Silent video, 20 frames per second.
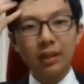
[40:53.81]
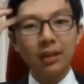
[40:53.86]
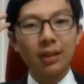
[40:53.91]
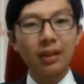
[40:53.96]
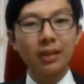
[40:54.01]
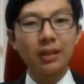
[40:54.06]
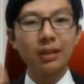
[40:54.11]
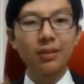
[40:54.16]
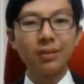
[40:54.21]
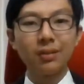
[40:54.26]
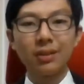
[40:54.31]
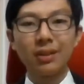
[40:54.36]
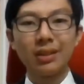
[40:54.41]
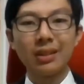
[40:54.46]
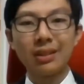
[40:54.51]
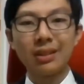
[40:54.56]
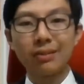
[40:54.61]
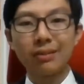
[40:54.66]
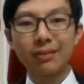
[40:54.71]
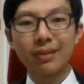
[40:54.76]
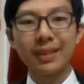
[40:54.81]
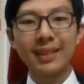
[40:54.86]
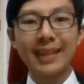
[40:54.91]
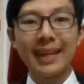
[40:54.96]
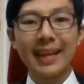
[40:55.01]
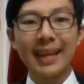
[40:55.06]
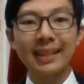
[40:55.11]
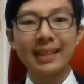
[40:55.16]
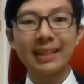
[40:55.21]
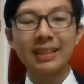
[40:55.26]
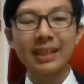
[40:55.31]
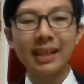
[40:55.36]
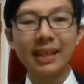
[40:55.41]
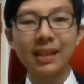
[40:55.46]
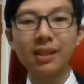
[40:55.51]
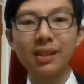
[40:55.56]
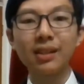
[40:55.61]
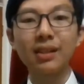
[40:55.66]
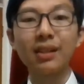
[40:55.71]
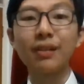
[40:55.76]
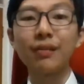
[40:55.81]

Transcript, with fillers: On one hand, it's actually